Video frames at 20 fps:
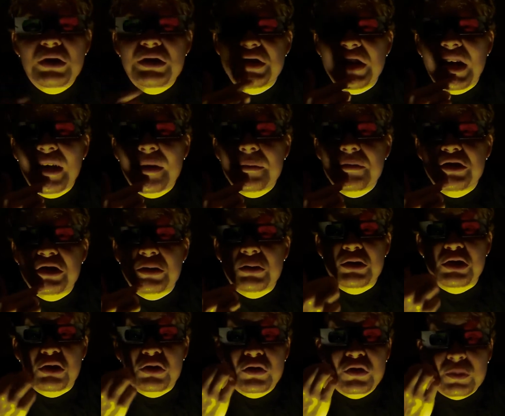One time she
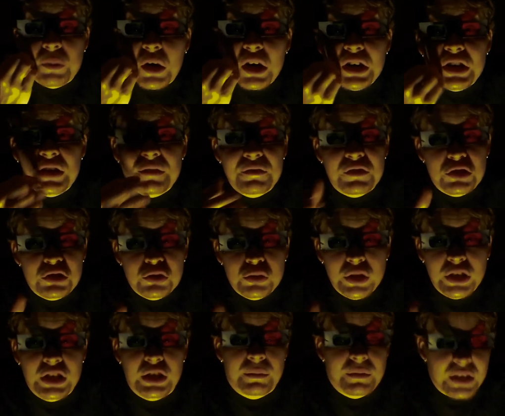was smart enough to
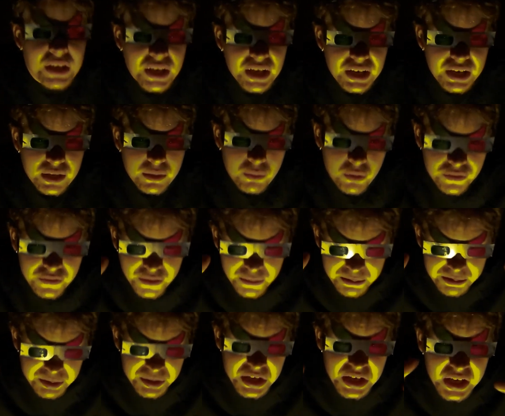trick him and hit him with a
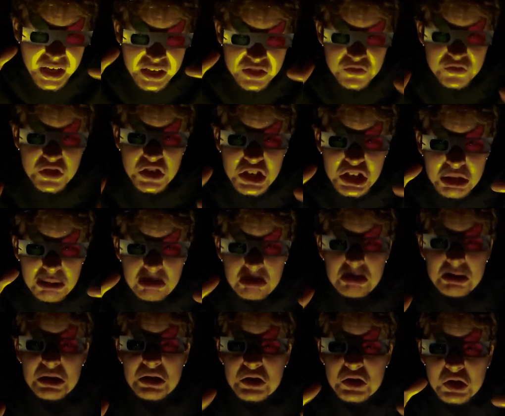big ass
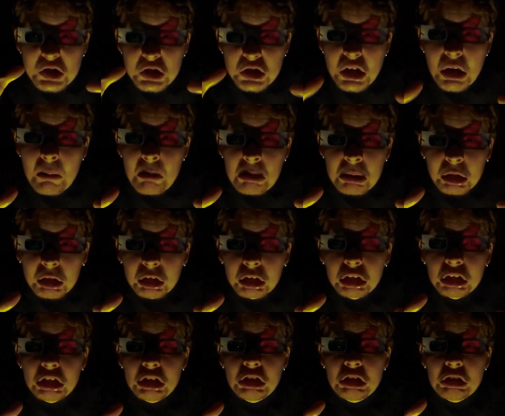fucking piece of
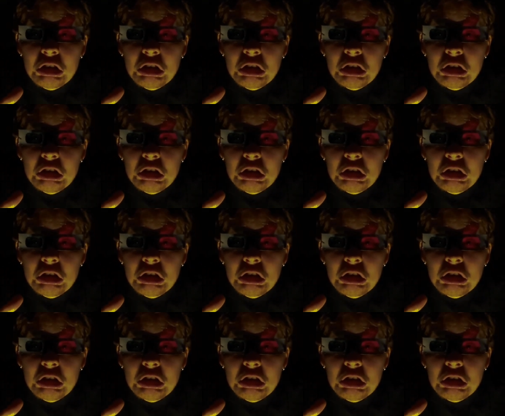lumber,